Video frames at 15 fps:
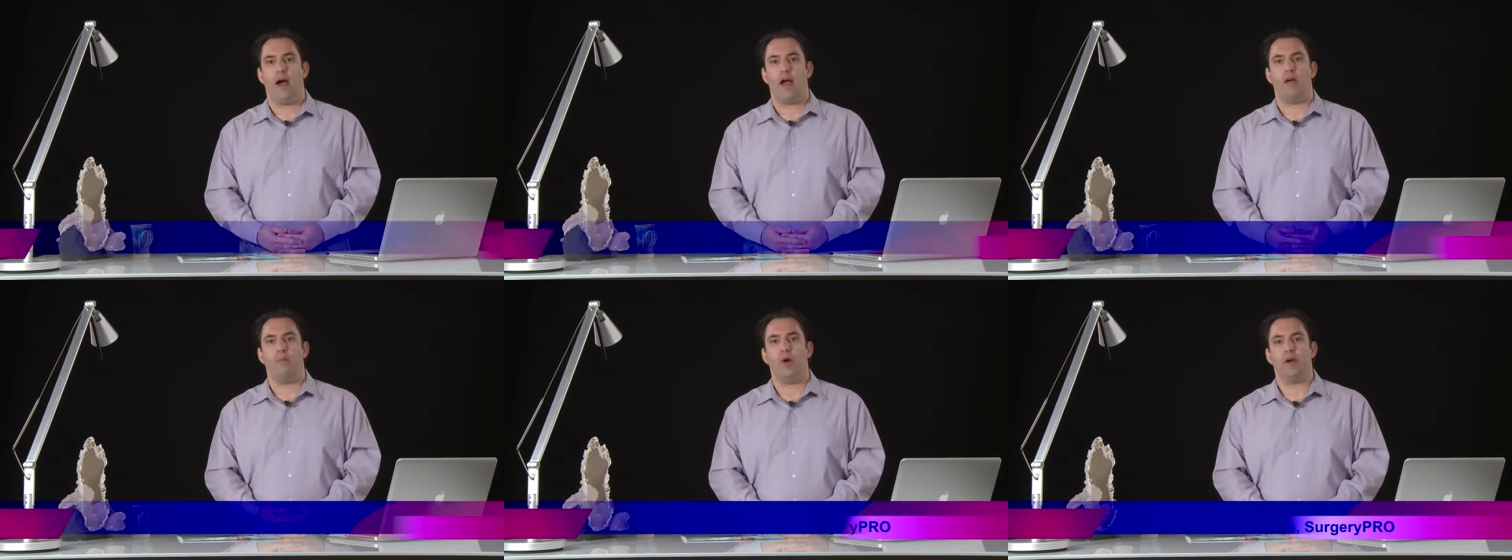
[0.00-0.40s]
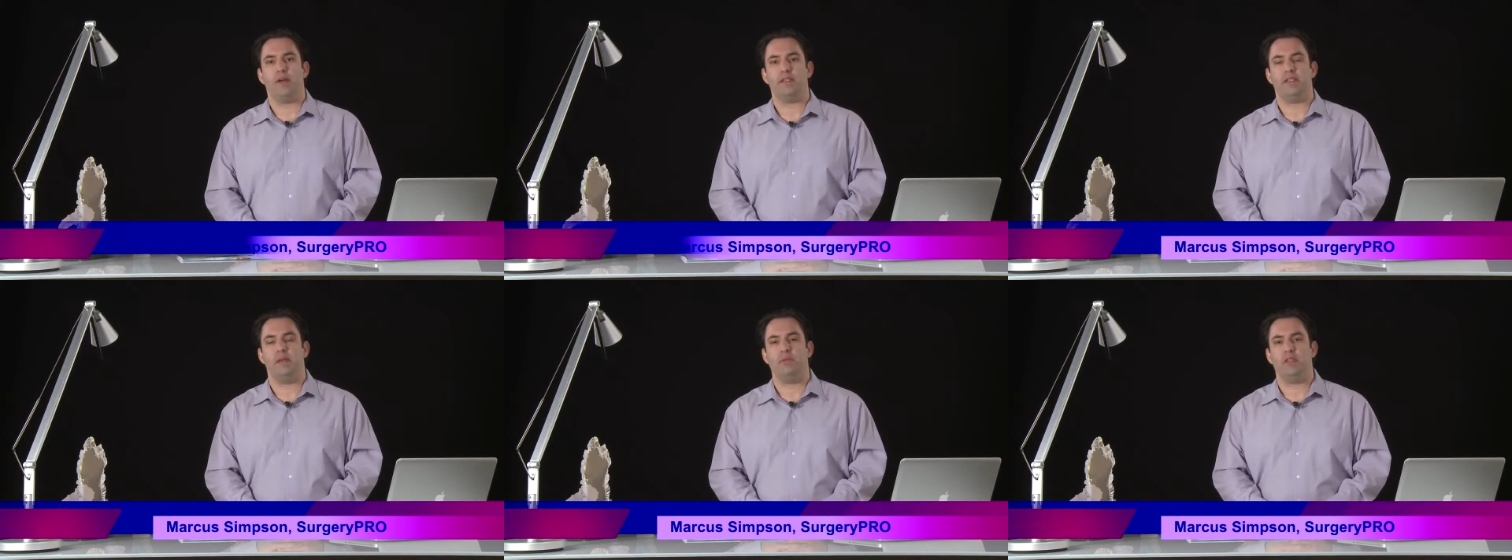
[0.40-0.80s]
Hi, I'm
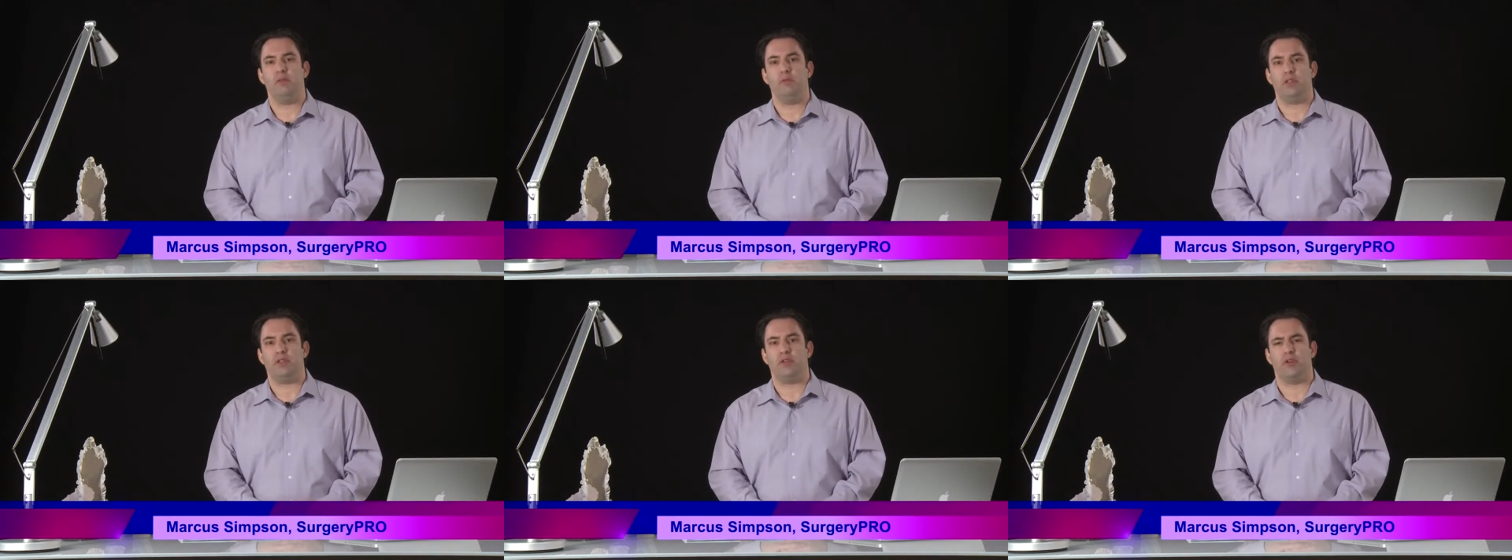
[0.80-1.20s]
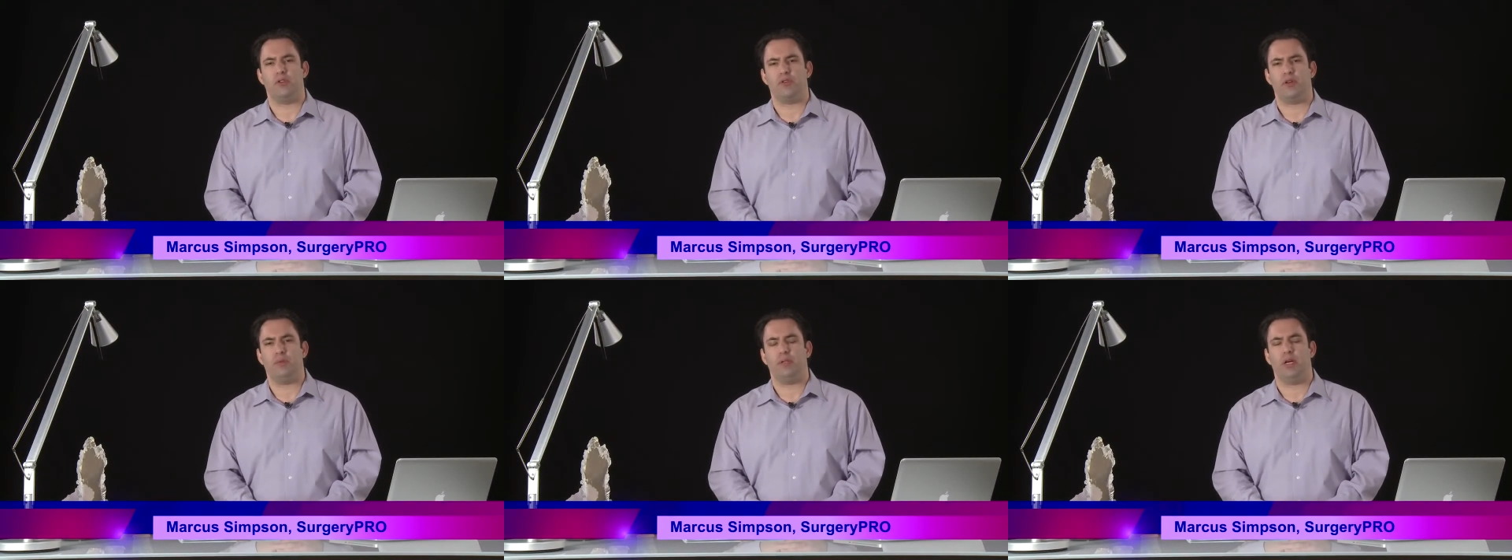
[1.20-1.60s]
Marcus Simpson with
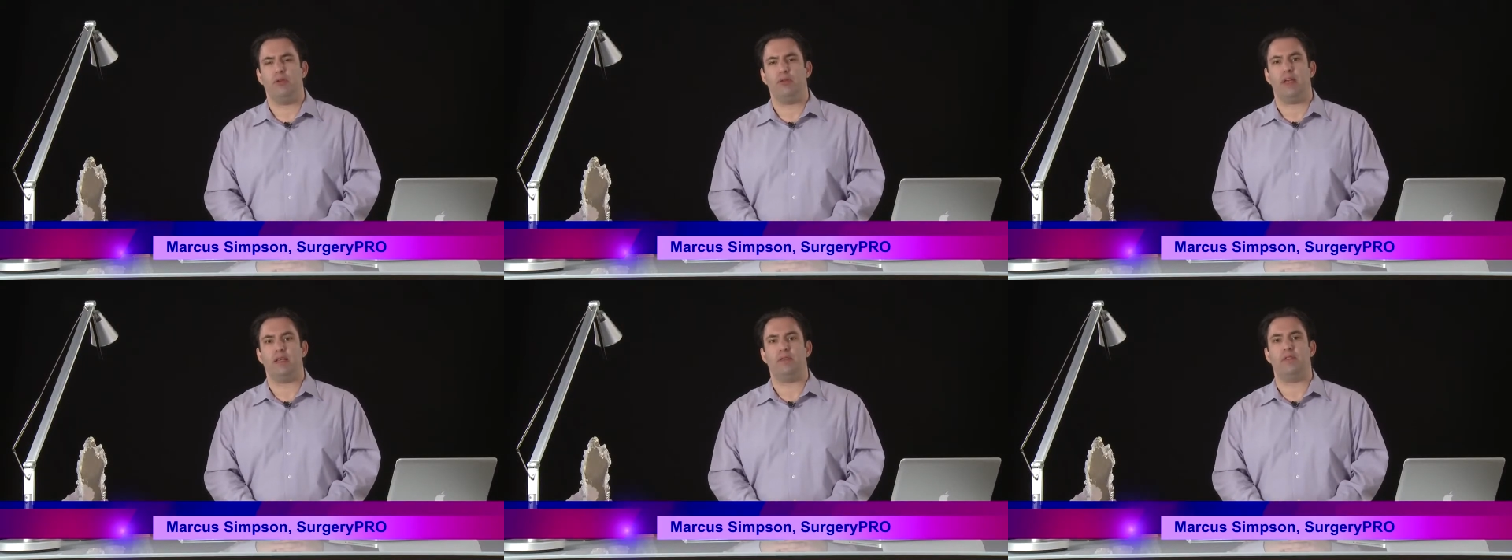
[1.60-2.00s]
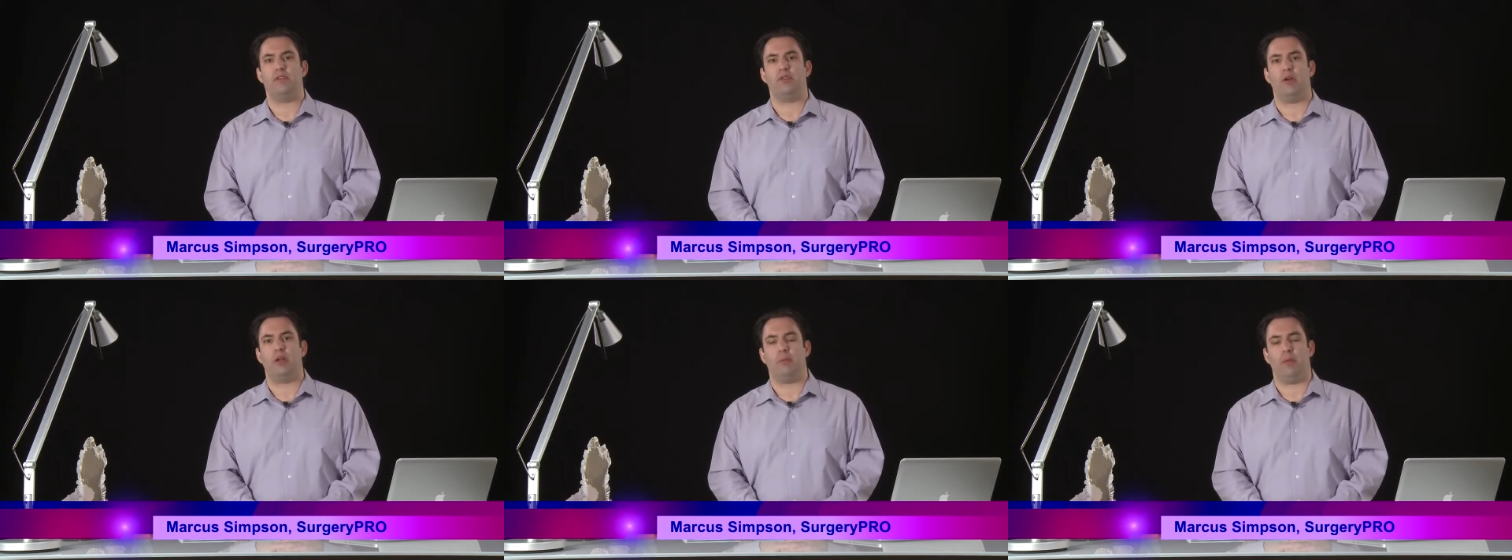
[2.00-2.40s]
Surgery Pro. Thanks for
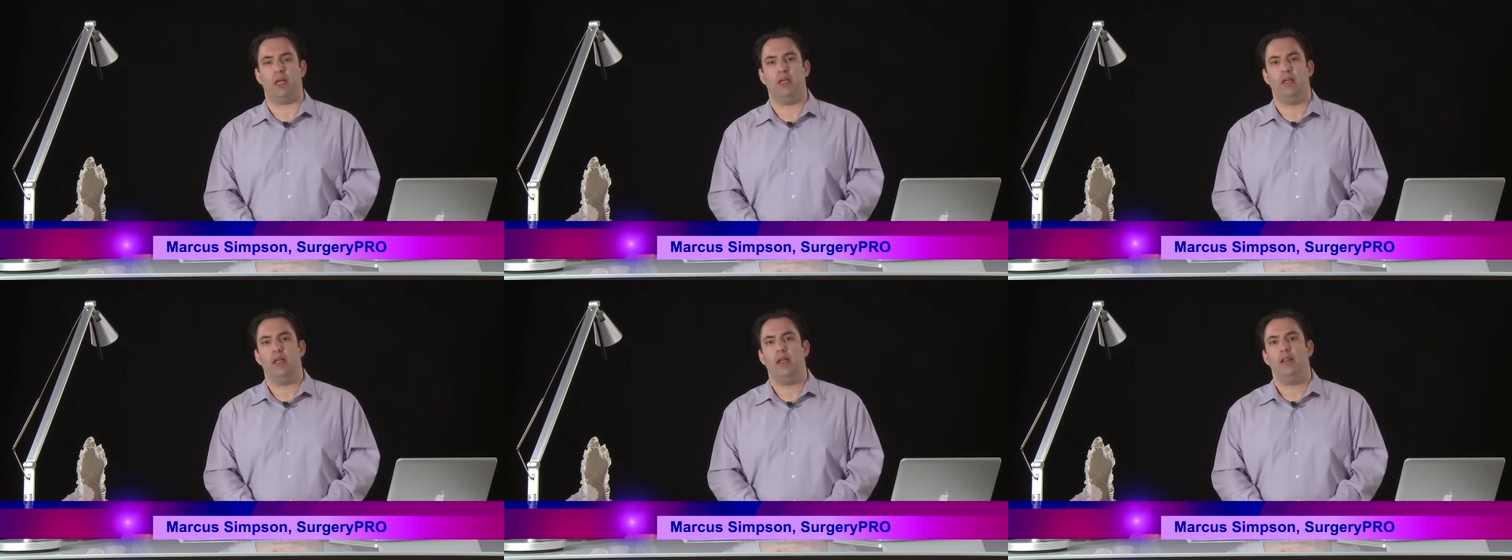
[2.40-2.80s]
joining me.